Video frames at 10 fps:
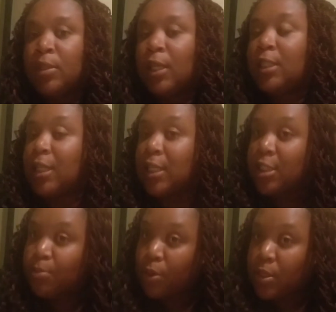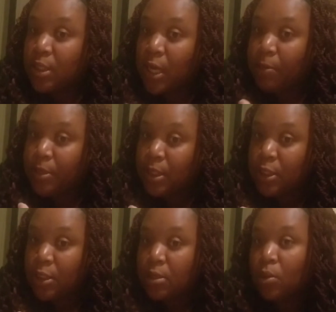attending sports
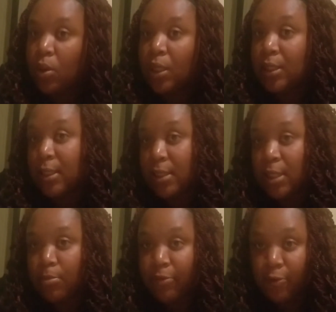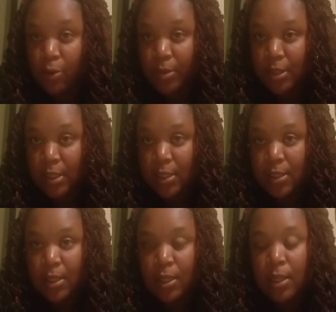competitions or artistic
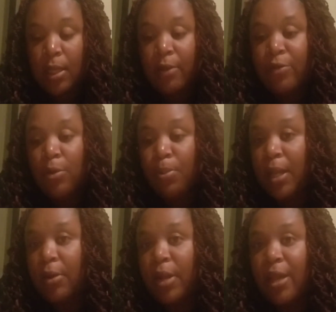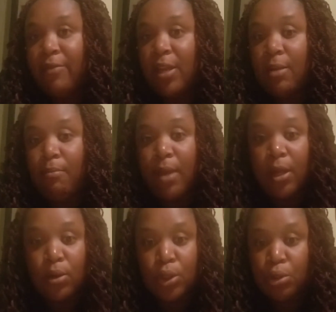performances, if you plan on having a
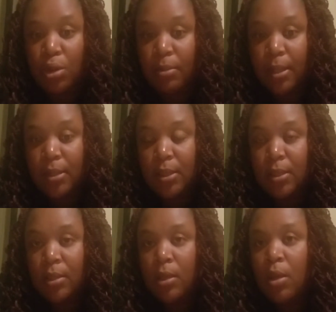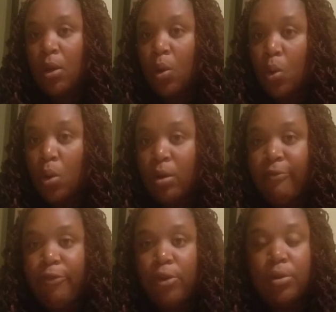medical treatment, or
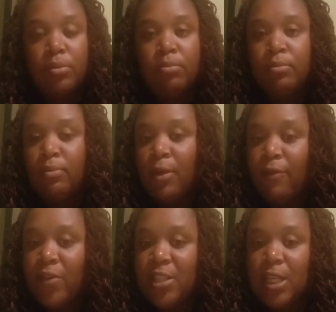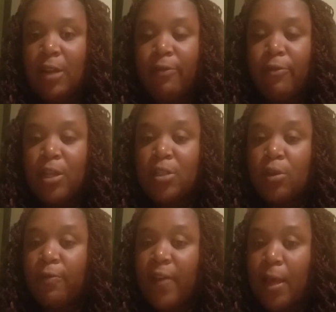if you're visiting friends
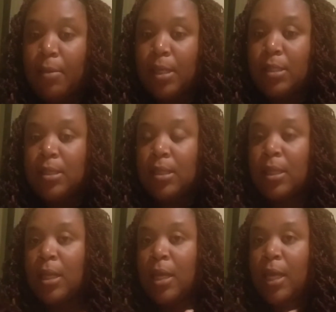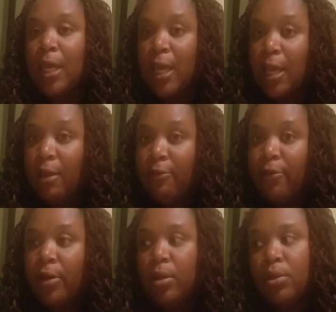or families, if
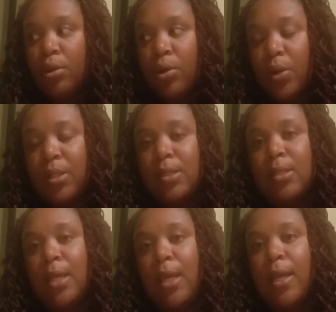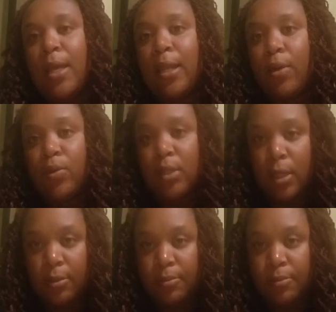you're going to stay at a hotel.